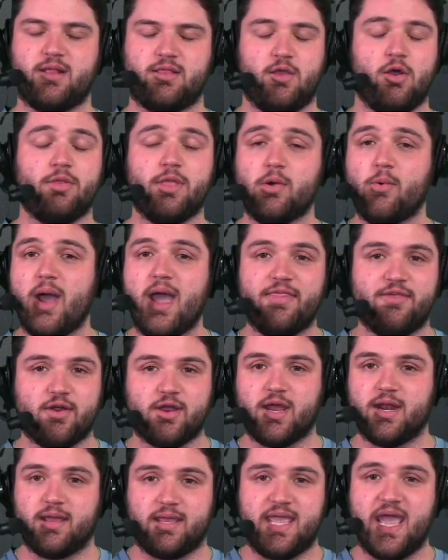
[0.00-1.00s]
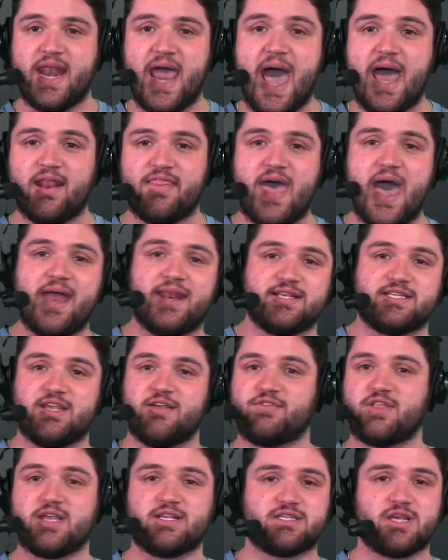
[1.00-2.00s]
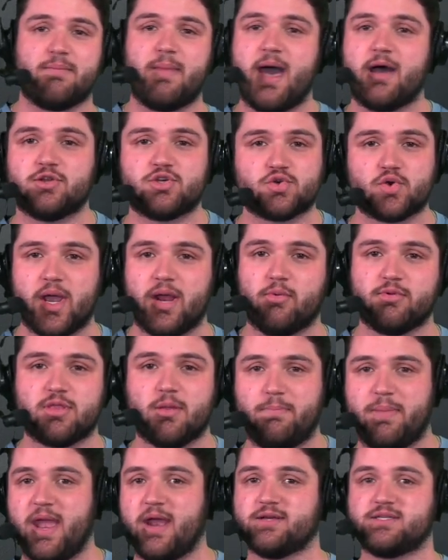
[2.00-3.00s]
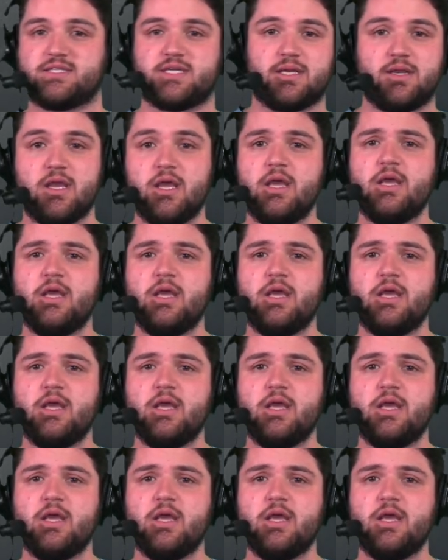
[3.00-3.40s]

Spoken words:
The only way they're going to get out of that is if they somehow trade with the Bears to